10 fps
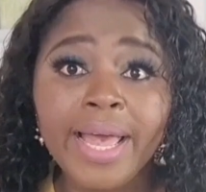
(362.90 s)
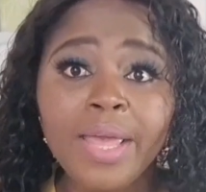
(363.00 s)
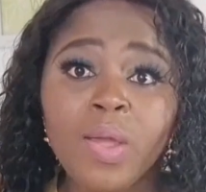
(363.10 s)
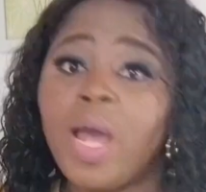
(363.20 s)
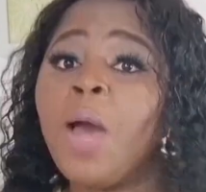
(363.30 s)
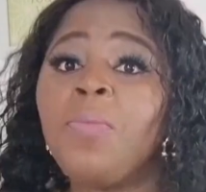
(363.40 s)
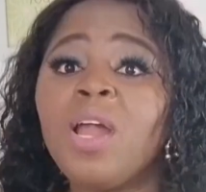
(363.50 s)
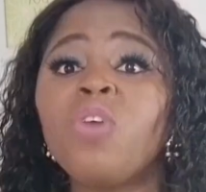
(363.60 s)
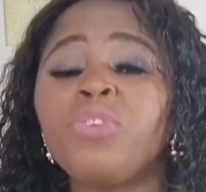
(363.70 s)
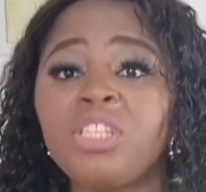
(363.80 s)
your
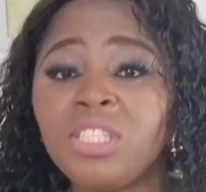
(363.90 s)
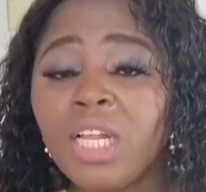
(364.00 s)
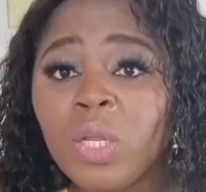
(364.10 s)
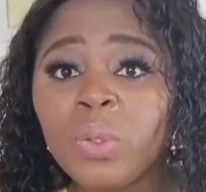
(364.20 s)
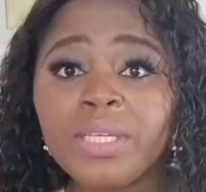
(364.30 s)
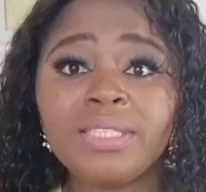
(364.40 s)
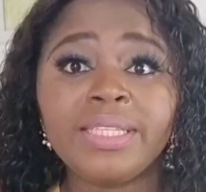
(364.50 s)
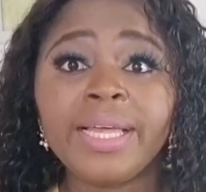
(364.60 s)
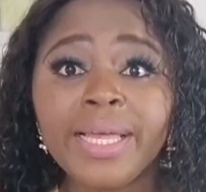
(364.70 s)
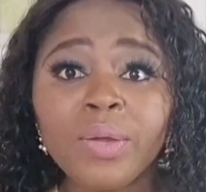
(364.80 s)
Ablauferstellung is
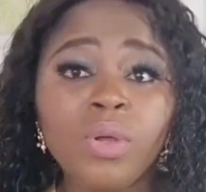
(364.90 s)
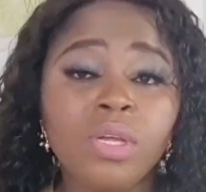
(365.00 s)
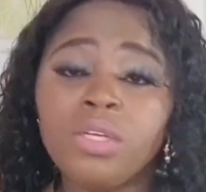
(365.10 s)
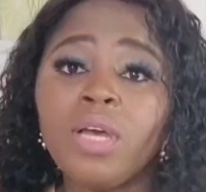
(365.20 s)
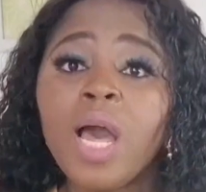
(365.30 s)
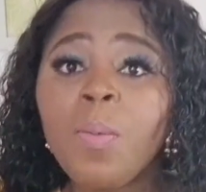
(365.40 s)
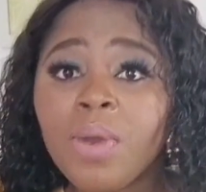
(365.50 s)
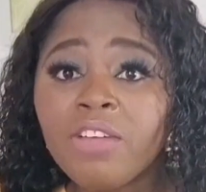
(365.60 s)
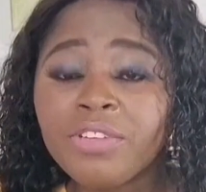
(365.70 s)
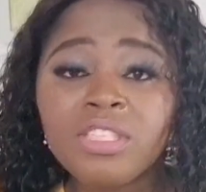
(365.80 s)
there.
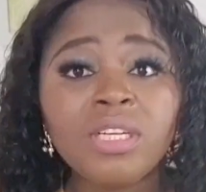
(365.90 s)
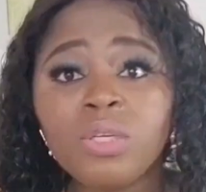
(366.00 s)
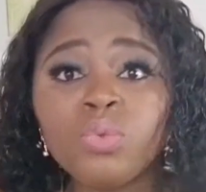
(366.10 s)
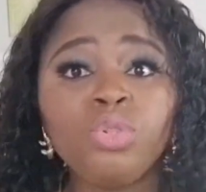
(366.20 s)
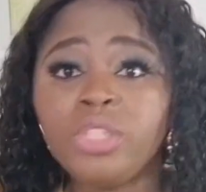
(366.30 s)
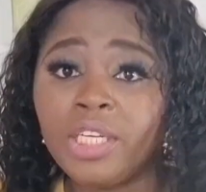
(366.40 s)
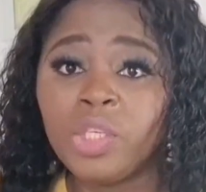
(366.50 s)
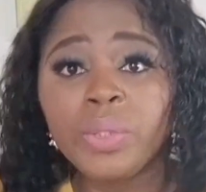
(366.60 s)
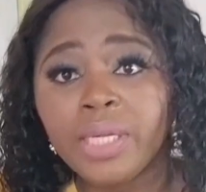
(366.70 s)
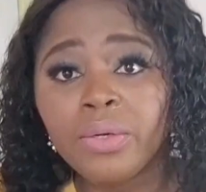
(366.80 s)
Ablauferstellung, you can
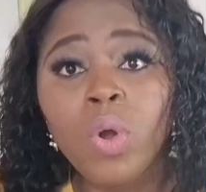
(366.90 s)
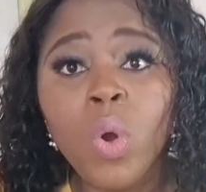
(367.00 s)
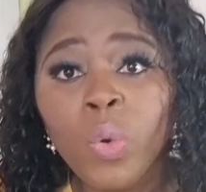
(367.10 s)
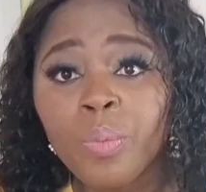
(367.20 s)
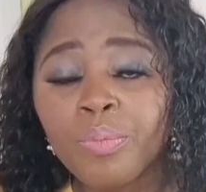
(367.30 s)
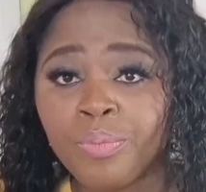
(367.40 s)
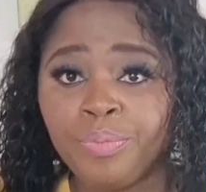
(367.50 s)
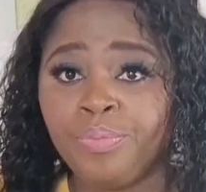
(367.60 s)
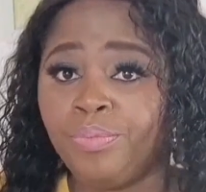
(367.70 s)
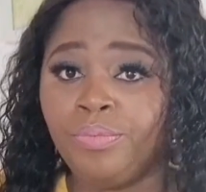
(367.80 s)
do it at home.
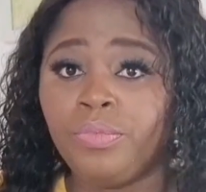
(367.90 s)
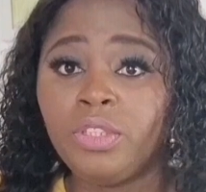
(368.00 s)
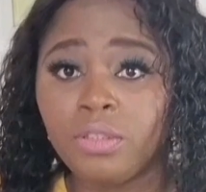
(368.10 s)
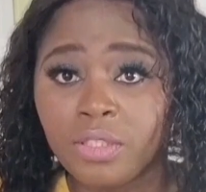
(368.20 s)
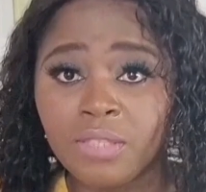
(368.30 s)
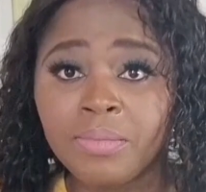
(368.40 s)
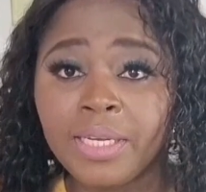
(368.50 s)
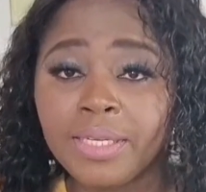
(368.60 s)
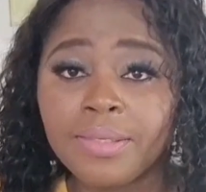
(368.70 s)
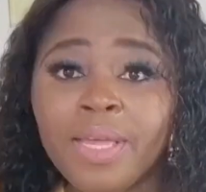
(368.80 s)
Doesn't
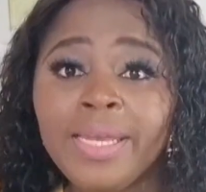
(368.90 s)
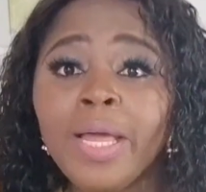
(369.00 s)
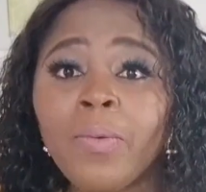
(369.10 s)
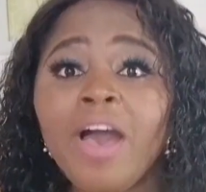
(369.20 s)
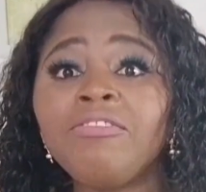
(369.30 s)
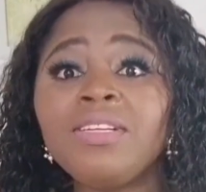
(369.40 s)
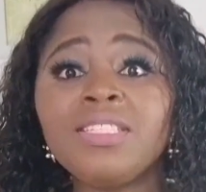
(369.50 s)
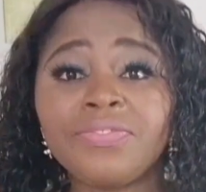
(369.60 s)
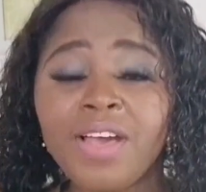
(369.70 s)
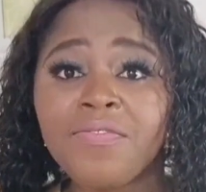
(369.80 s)
matter. Now, after
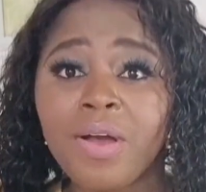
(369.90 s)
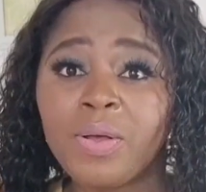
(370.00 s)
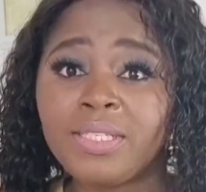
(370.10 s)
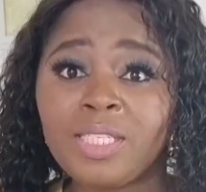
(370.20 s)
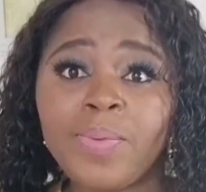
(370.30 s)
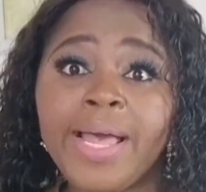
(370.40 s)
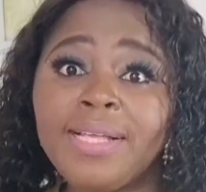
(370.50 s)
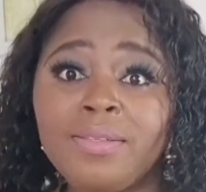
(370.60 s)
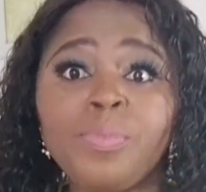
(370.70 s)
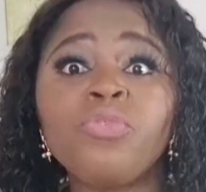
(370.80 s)
these 5 hours
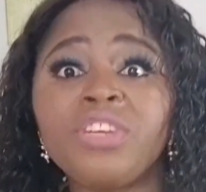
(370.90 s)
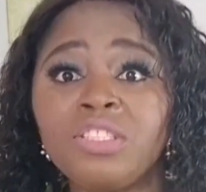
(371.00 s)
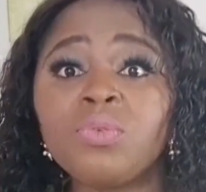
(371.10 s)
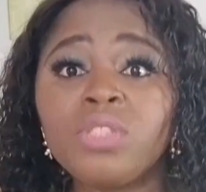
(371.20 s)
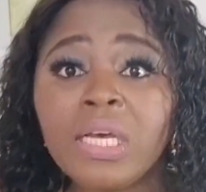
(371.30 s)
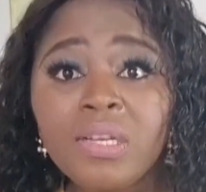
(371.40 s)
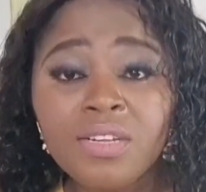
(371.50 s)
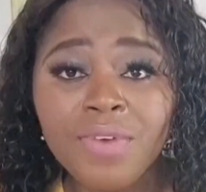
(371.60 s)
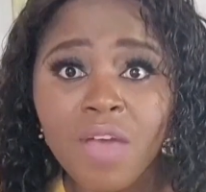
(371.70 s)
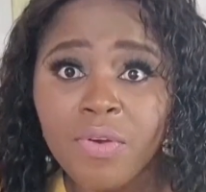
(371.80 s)
expires, the proofer is going to tell you the
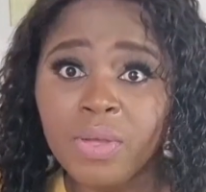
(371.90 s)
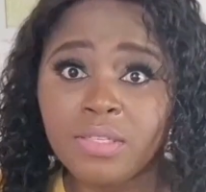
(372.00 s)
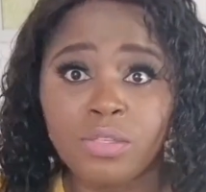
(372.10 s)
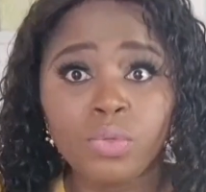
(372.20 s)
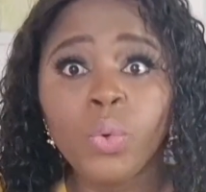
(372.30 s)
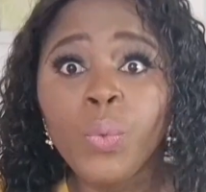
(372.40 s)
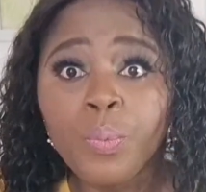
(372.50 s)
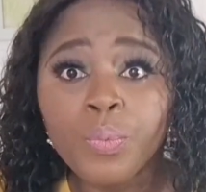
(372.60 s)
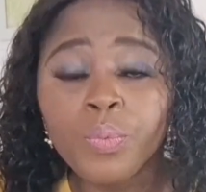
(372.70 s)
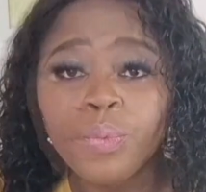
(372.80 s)
5 hours is home,
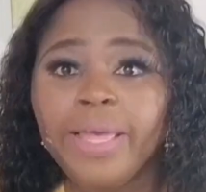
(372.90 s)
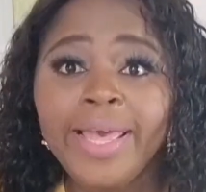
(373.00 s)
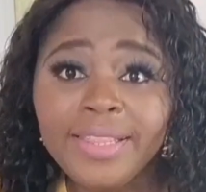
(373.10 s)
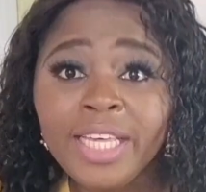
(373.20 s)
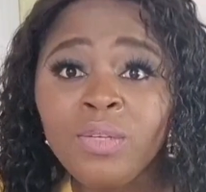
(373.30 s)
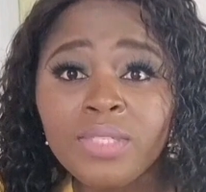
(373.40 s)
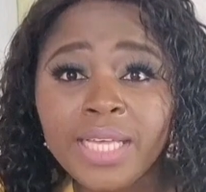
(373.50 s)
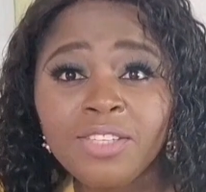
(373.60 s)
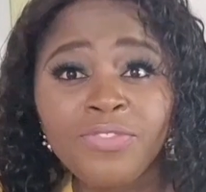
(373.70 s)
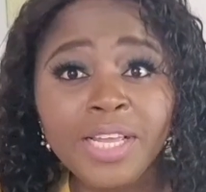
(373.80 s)
and then you
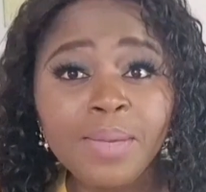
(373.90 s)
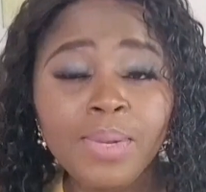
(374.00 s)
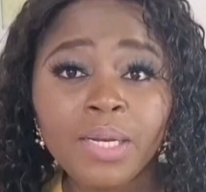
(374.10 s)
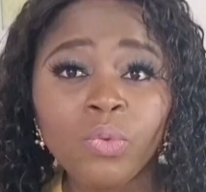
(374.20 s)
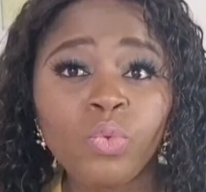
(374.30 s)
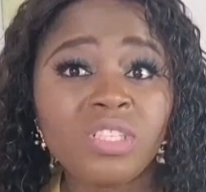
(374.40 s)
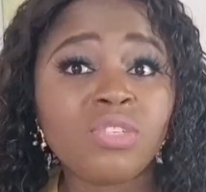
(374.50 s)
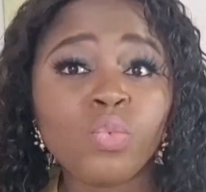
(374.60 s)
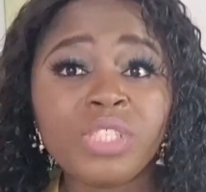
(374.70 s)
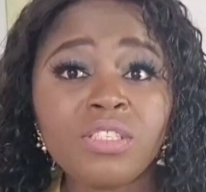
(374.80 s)
start the pflegeplanung,
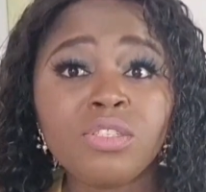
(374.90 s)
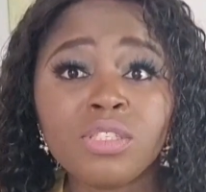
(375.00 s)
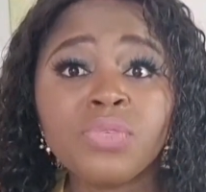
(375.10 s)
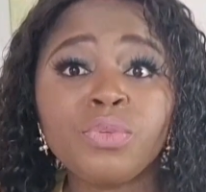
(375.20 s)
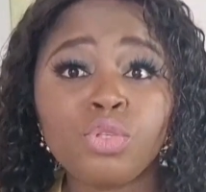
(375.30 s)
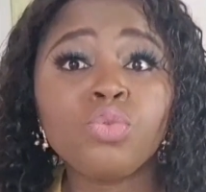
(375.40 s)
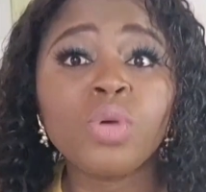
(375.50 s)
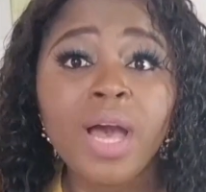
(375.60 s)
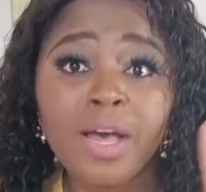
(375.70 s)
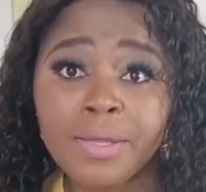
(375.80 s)
which is just for 2
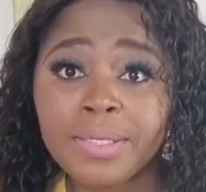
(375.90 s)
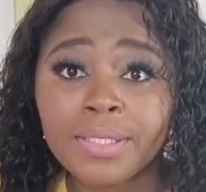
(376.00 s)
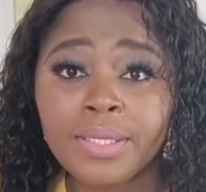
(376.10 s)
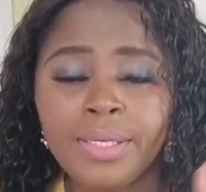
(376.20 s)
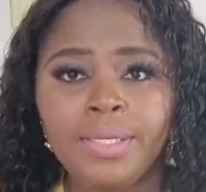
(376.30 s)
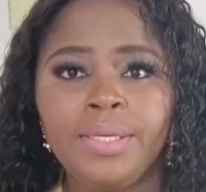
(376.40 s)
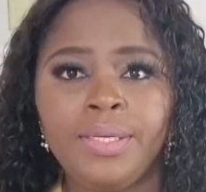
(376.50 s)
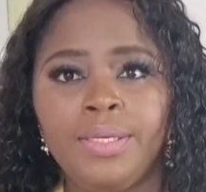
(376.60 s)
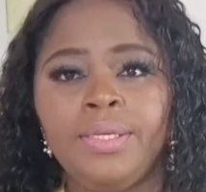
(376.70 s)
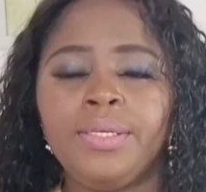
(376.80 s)
hours.
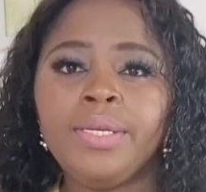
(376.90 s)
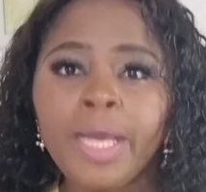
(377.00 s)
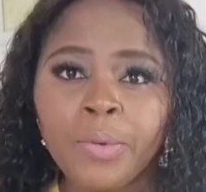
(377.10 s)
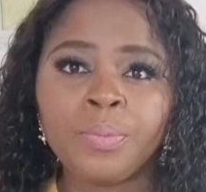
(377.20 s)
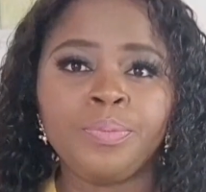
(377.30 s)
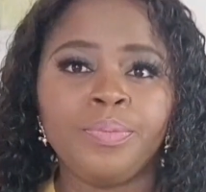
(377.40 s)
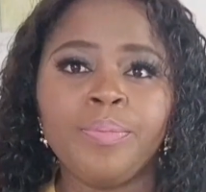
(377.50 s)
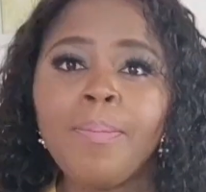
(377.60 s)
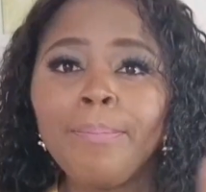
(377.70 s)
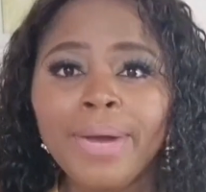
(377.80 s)
Now,
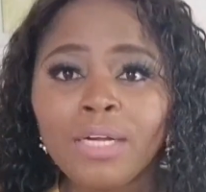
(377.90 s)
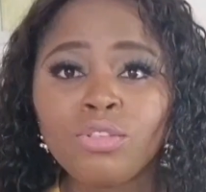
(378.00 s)
back to